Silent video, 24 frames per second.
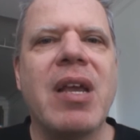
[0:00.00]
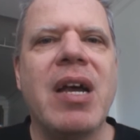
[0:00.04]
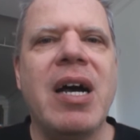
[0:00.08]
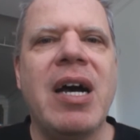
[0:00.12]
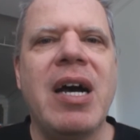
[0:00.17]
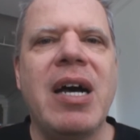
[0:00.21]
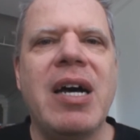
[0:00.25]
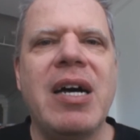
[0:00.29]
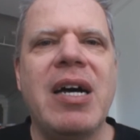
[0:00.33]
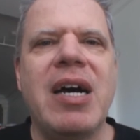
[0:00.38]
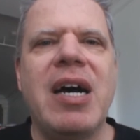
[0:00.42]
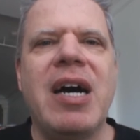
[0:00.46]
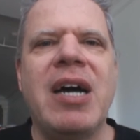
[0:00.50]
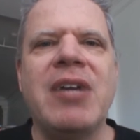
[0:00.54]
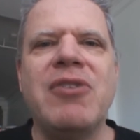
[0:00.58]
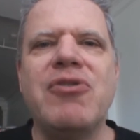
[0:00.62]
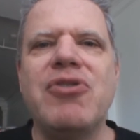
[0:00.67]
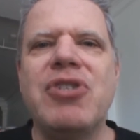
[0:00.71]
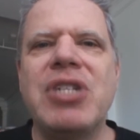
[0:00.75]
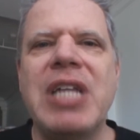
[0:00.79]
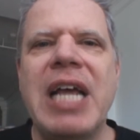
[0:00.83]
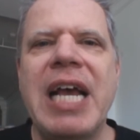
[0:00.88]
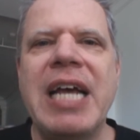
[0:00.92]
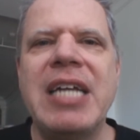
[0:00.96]

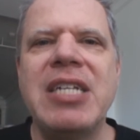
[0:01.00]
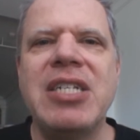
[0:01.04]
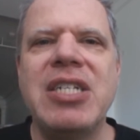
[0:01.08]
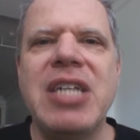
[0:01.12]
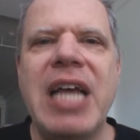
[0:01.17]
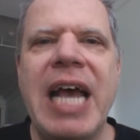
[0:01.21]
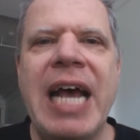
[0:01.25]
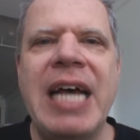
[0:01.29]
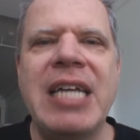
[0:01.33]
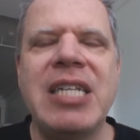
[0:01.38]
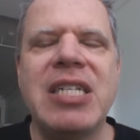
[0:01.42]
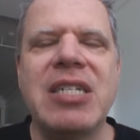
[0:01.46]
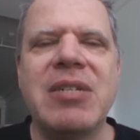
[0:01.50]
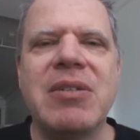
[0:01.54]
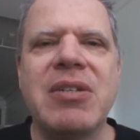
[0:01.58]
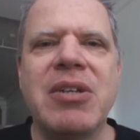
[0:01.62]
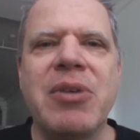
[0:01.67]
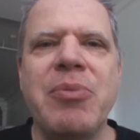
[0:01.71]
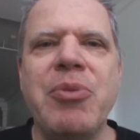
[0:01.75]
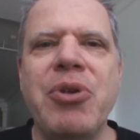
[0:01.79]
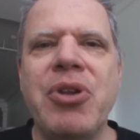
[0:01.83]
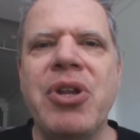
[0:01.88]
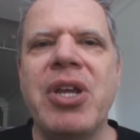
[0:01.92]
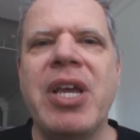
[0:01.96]
understands as
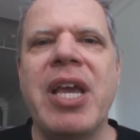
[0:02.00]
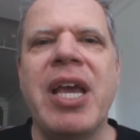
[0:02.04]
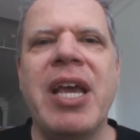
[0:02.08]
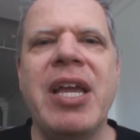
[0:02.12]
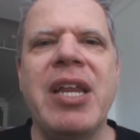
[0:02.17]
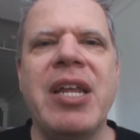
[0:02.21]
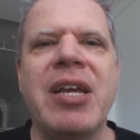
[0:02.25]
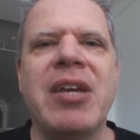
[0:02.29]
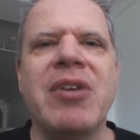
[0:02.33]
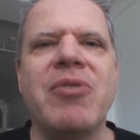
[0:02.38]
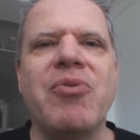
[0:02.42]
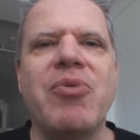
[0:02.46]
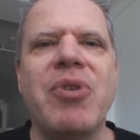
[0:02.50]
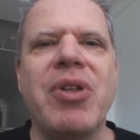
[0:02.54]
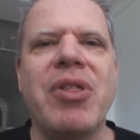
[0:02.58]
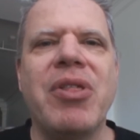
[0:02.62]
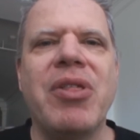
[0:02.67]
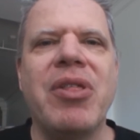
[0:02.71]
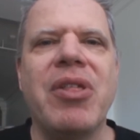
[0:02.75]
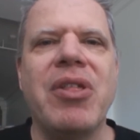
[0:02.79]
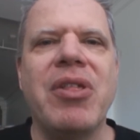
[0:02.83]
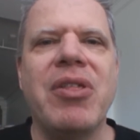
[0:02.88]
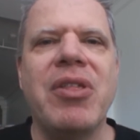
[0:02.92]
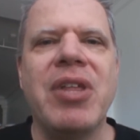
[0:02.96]
communicating
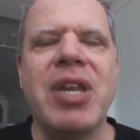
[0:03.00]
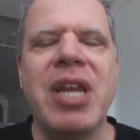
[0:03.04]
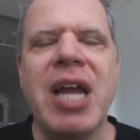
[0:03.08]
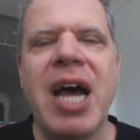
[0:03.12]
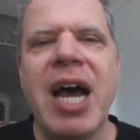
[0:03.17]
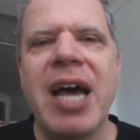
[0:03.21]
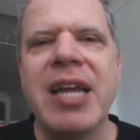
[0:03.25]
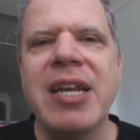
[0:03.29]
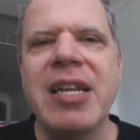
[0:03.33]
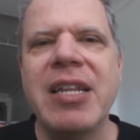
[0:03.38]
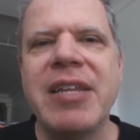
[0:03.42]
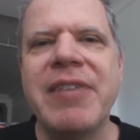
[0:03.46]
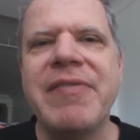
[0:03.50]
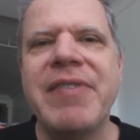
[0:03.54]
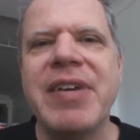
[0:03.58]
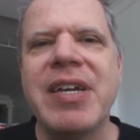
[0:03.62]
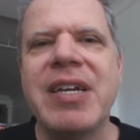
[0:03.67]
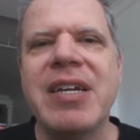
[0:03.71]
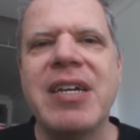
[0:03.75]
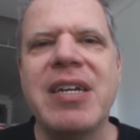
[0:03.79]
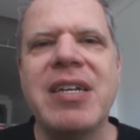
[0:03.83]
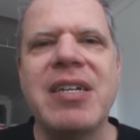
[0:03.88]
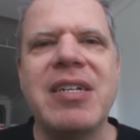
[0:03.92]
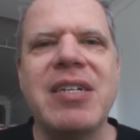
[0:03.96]
with the
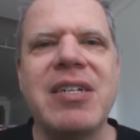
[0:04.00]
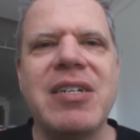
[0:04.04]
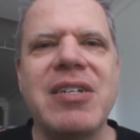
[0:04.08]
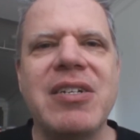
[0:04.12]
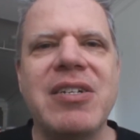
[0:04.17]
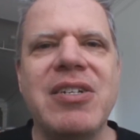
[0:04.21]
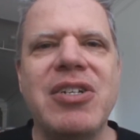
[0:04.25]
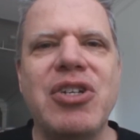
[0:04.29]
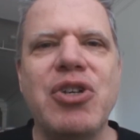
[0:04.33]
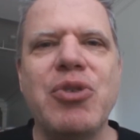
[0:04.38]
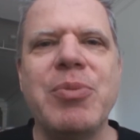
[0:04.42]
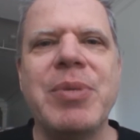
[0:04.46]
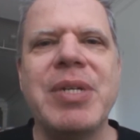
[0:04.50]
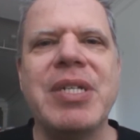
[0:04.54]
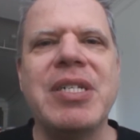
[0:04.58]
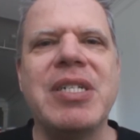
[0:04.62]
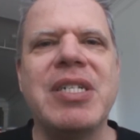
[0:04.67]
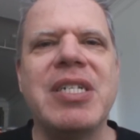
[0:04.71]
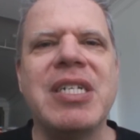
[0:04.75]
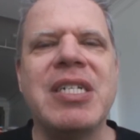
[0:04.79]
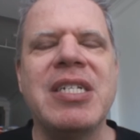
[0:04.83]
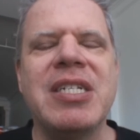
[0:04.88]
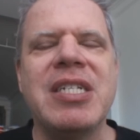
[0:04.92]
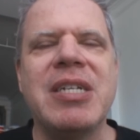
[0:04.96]
non-living
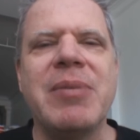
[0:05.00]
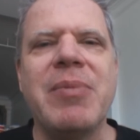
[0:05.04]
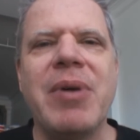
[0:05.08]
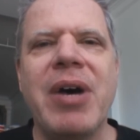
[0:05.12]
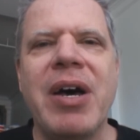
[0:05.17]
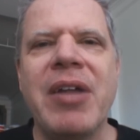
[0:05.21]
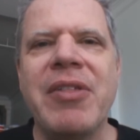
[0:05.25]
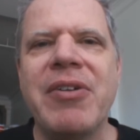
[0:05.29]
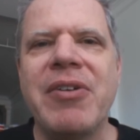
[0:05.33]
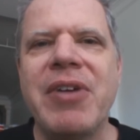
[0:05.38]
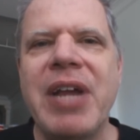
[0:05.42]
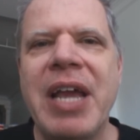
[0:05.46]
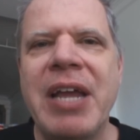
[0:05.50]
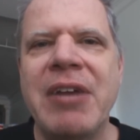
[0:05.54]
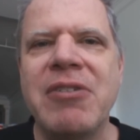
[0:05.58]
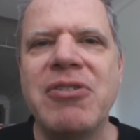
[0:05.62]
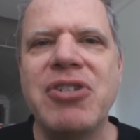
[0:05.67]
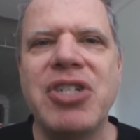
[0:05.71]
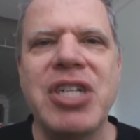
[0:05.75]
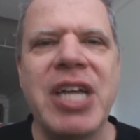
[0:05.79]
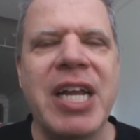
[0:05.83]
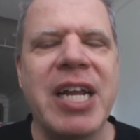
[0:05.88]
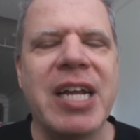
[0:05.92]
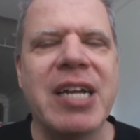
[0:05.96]
humans in some other
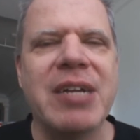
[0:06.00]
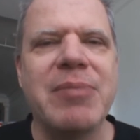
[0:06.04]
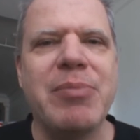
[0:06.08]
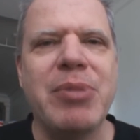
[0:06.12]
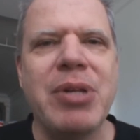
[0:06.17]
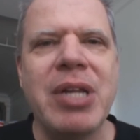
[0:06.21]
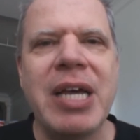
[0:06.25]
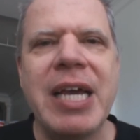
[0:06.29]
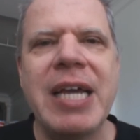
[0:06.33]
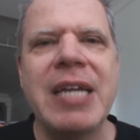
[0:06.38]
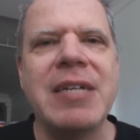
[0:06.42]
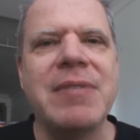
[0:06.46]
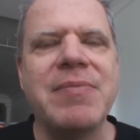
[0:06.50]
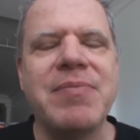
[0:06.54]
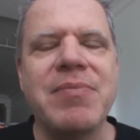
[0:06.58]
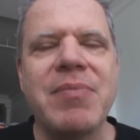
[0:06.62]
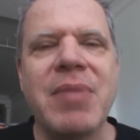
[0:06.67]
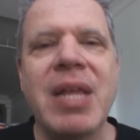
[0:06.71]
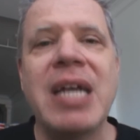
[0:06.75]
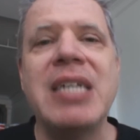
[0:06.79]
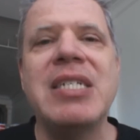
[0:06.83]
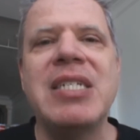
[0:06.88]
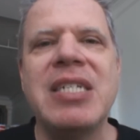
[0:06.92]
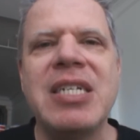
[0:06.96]
energetic plane.
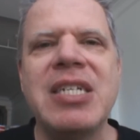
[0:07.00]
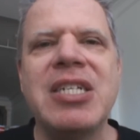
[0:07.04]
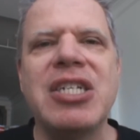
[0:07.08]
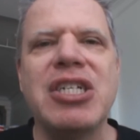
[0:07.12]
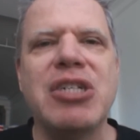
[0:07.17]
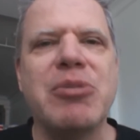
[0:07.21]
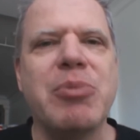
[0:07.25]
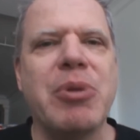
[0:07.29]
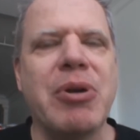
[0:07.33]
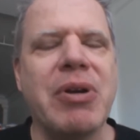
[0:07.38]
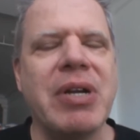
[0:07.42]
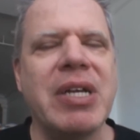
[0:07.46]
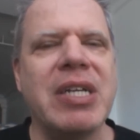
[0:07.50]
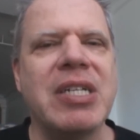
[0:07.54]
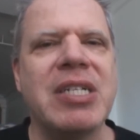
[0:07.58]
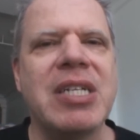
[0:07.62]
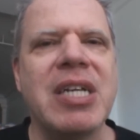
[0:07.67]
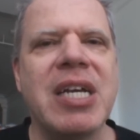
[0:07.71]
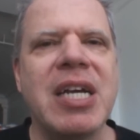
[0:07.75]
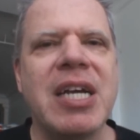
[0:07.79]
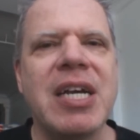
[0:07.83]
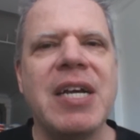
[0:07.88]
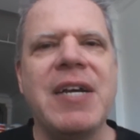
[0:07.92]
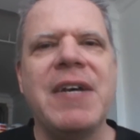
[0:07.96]
That's his
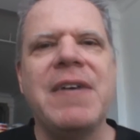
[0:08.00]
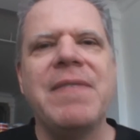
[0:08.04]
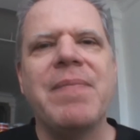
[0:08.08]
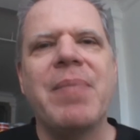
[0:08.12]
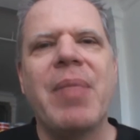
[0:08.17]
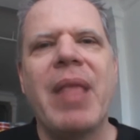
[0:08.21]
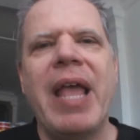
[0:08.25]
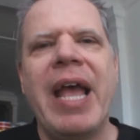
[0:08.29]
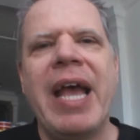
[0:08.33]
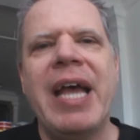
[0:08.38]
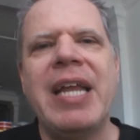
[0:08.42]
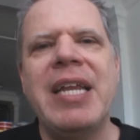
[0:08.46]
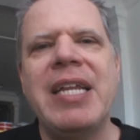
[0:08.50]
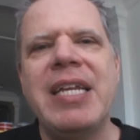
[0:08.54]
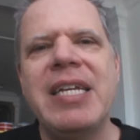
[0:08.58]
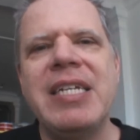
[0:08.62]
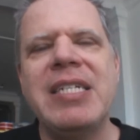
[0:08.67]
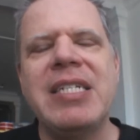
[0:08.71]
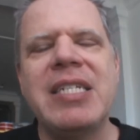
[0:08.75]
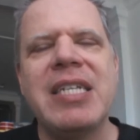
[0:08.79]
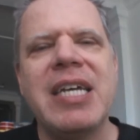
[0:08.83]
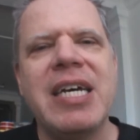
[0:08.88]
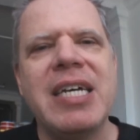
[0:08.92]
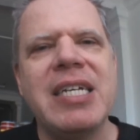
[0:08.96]
experience. And
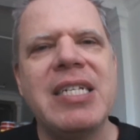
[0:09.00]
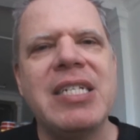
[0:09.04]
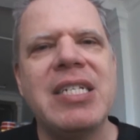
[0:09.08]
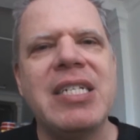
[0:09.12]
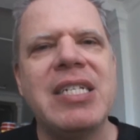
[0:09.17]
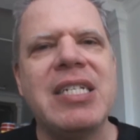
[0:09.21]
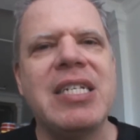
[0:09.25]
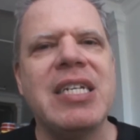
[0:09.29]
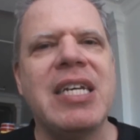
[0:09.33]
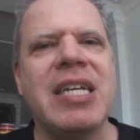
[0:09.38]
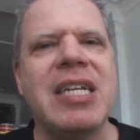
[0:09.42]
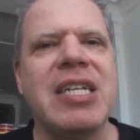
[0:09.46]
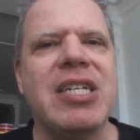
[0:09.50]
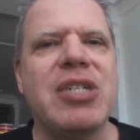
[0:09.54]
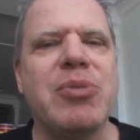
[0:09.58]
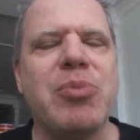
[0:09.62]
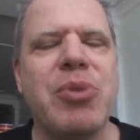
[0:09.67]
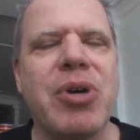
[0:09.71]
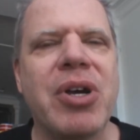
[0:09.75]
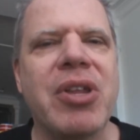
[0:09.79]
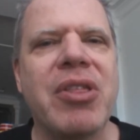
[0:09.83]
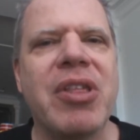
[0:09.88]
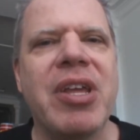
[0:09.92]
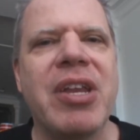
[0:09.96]
he says in his
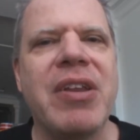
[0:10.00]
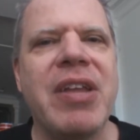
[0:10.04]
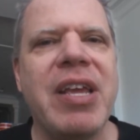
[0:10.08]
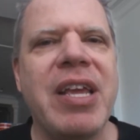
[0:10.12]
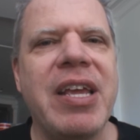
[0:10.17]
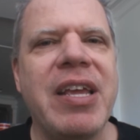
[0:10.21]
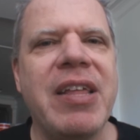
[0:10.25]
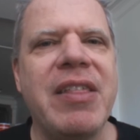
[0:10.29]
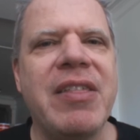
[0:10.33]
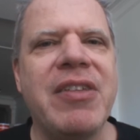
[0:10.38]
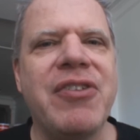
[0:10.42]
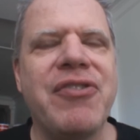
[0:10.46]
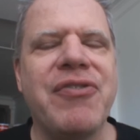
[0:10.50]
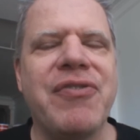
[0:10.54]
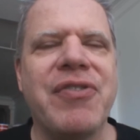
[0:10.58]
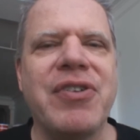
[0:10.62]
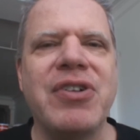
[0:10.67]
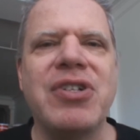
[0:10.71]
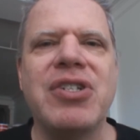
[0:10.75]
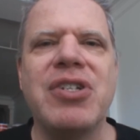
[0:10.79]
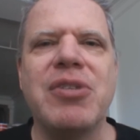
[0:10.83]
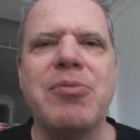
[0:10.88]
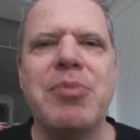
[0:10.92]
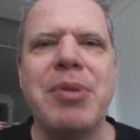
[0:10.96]
book that this
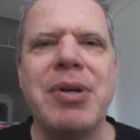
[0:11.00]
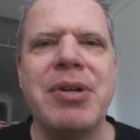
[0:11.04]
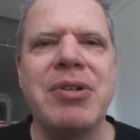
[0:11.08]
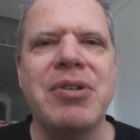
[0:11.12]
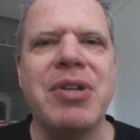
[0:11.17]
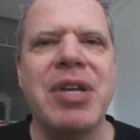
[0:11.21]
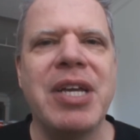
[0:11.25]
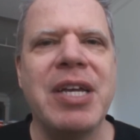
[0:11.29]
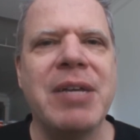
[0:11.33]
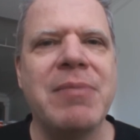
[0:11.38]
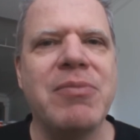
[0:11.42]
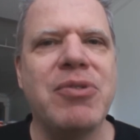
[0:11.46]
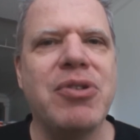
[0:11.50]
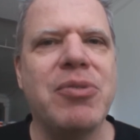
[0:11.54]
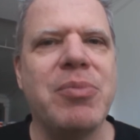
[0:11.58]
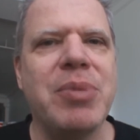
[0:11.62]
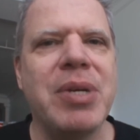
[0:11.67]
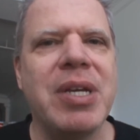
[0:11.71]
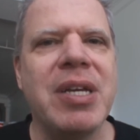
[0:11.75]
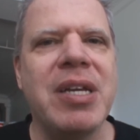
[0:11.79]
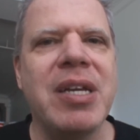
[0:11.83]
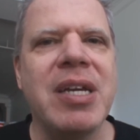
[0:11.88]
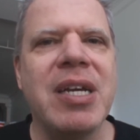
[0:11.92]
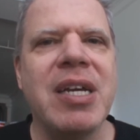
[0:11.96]
first appeared to him to
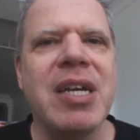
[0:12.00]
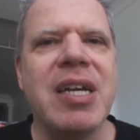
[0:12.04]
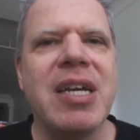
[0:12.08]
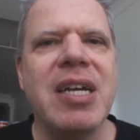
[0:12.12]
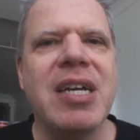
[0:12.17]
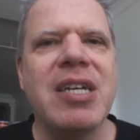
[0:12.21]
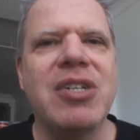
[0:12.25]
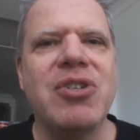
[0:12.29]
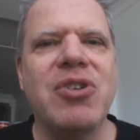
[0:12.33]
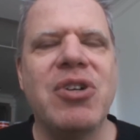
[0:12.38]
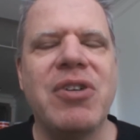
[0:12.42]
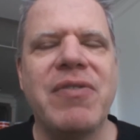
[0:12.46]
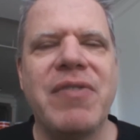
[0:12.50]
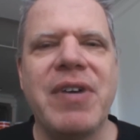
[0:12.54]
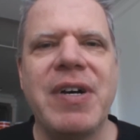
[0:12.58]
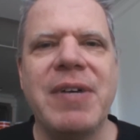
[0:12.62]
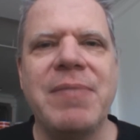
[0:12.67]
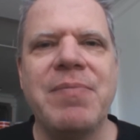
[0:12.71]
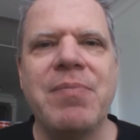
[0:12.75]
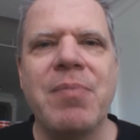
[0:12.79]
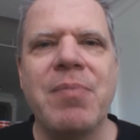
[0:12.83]
be sort of